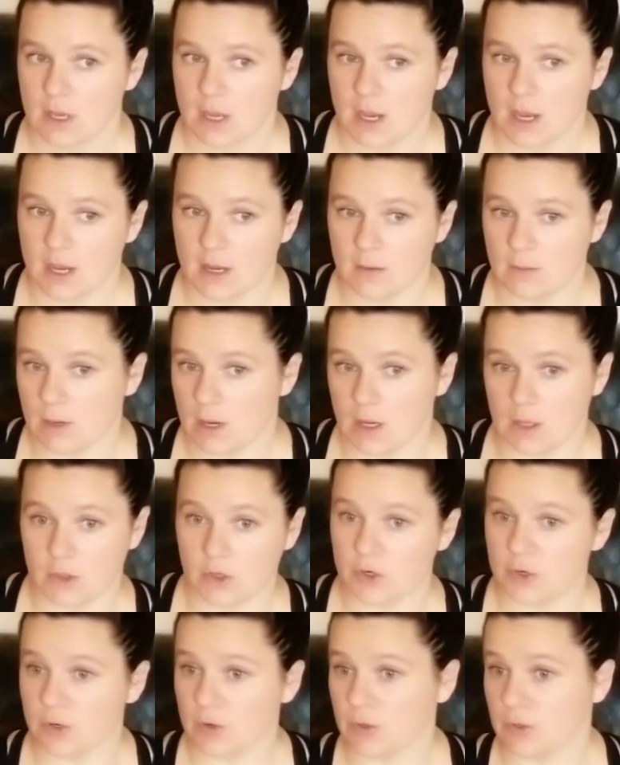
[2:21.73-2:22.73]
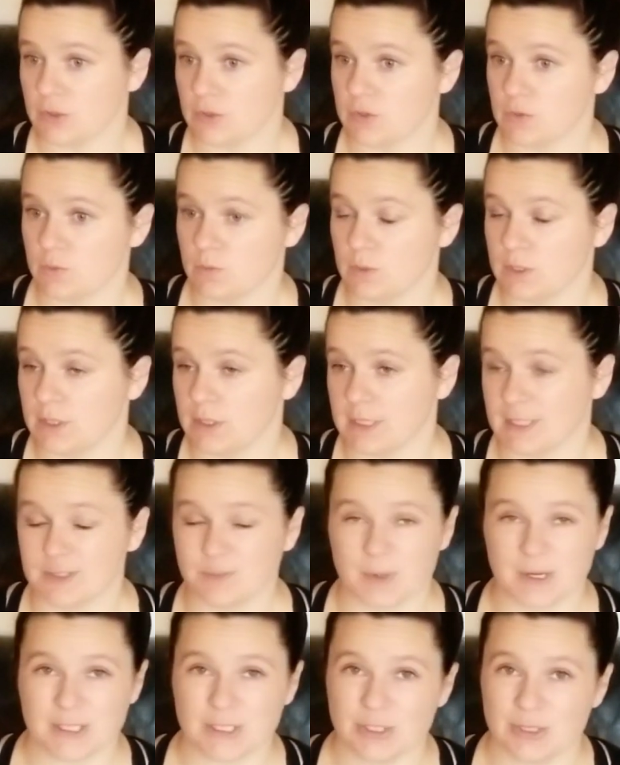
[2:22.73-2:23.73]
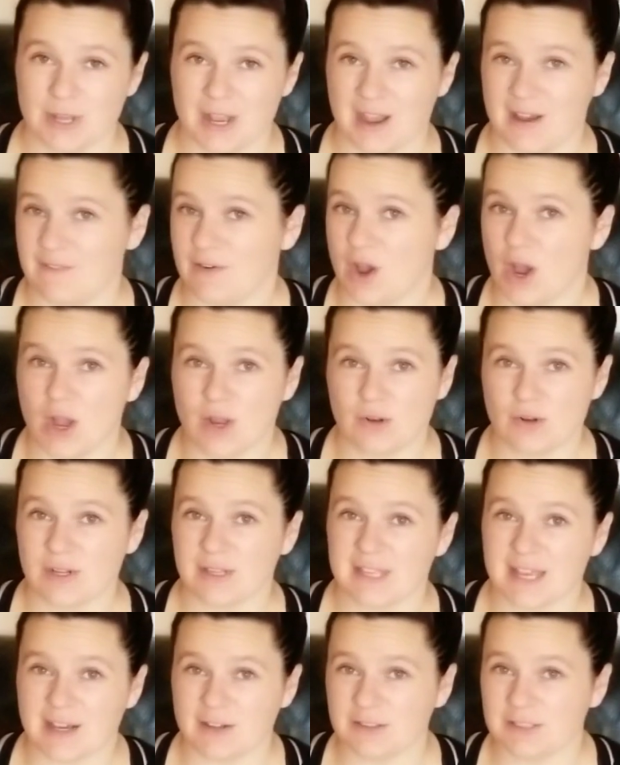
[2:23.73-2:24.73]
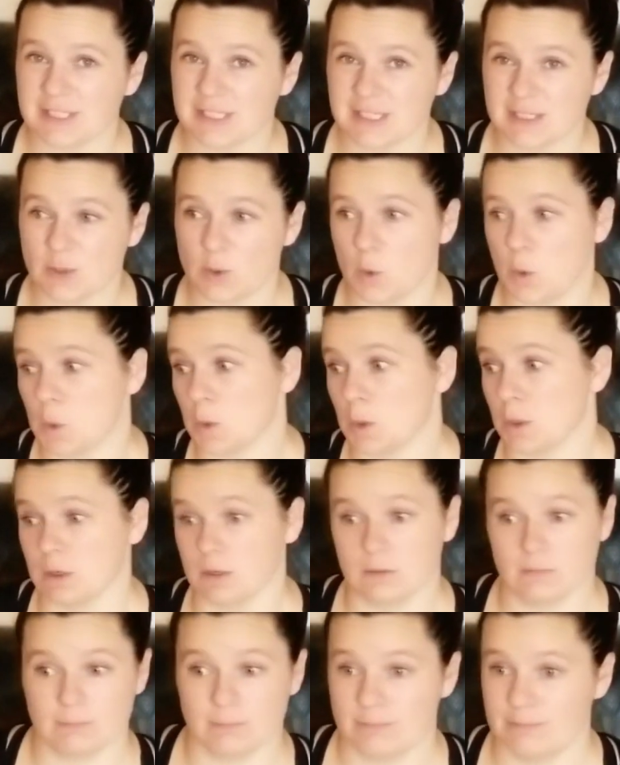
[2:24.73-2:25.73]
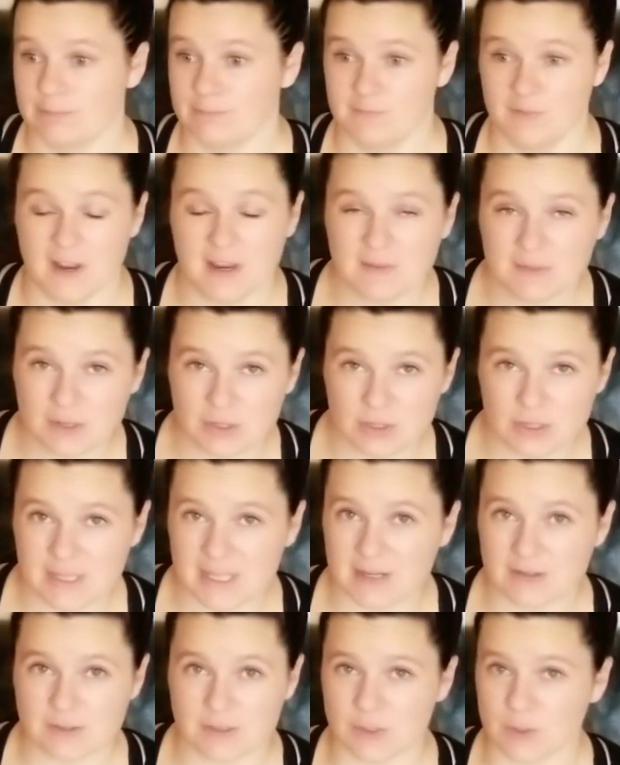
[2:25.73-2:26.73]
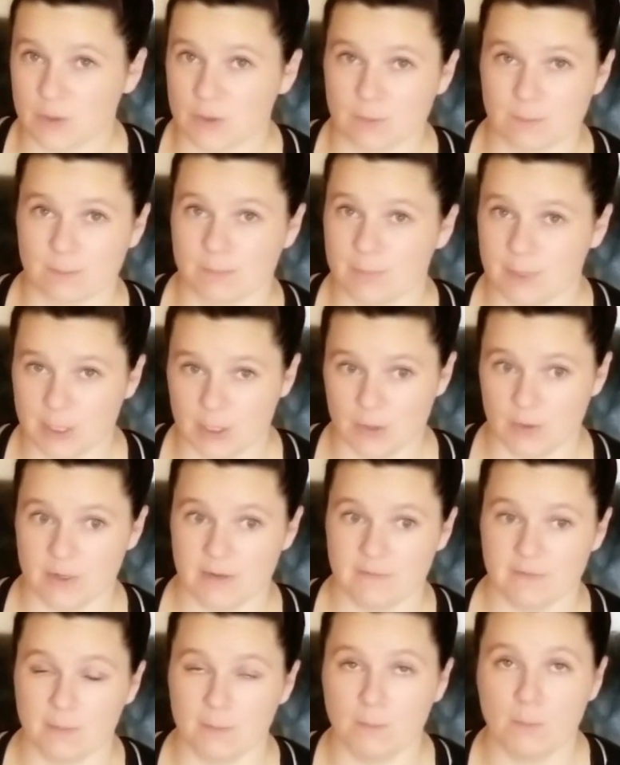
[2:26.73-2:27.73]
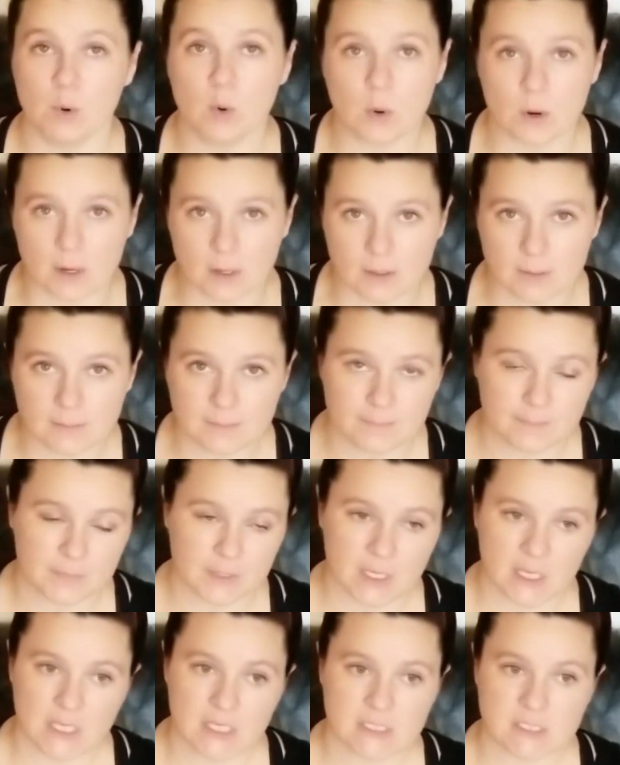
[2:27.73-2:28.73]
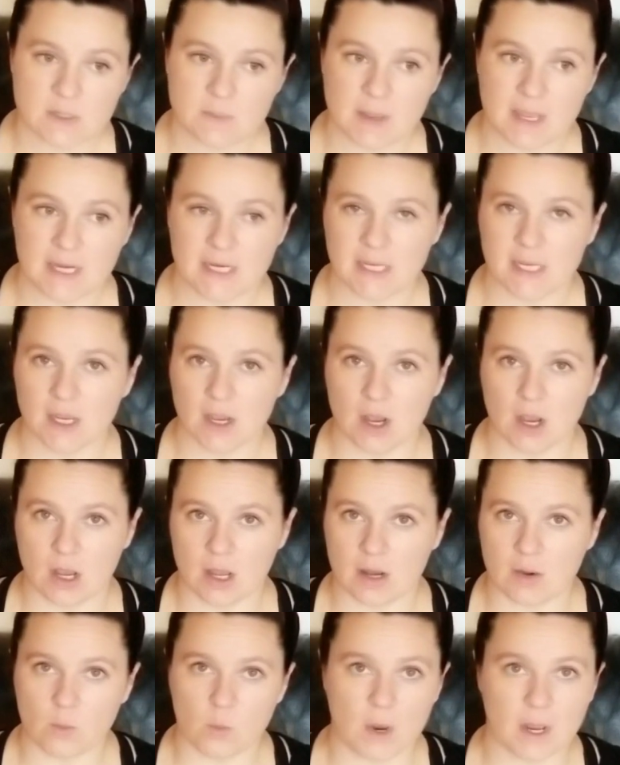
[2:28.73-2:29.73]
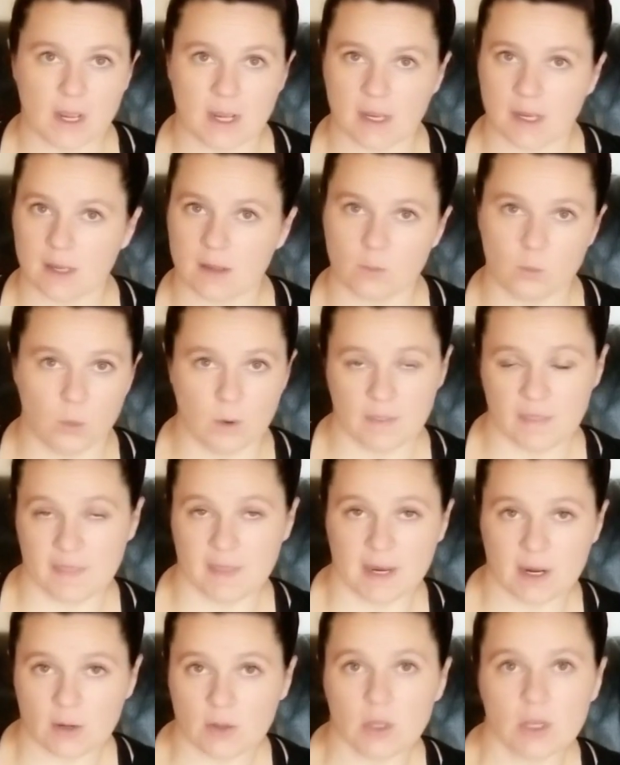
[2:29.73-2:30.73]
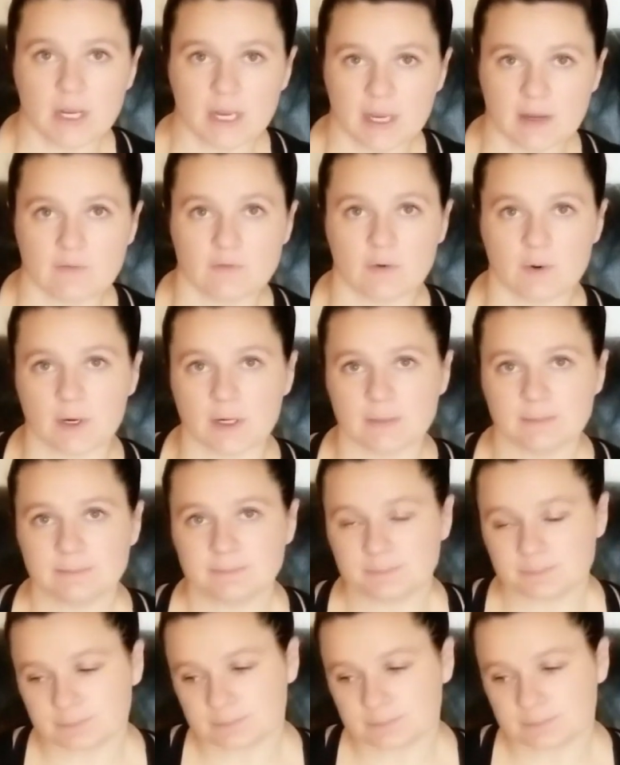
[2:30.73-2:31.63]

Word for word: Uh, others will expect you to have a hundred thousand or 500,000 or, you know, even more, depending on what, what they're looking for.